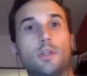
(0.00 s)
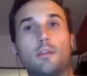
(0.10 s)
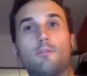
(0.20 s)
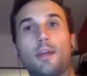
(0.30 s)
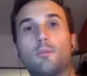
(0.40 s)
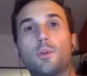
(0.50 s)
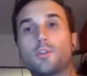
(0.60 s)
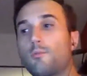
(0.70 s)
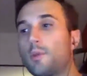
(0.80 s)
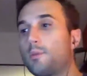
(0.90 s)
and invite a
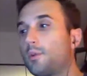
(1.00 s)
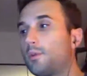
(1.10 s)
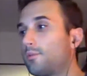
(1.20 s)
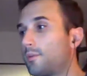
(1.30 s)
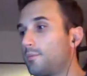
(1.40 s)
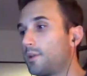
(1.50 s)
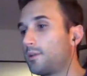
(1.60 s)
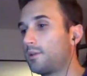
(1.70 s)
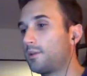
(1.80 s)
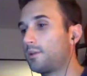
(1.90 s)
bunch of people from
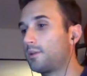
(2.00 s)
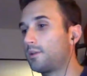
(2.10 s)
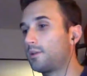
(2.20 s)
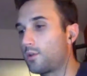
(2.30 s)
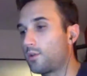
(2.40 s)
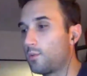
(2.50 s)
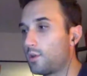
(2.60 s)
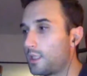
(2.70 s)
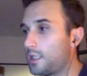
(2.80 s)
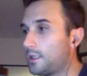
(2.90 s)
the rest of the
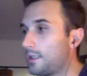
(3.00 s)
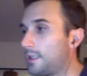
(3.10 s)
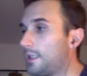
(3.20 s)
community.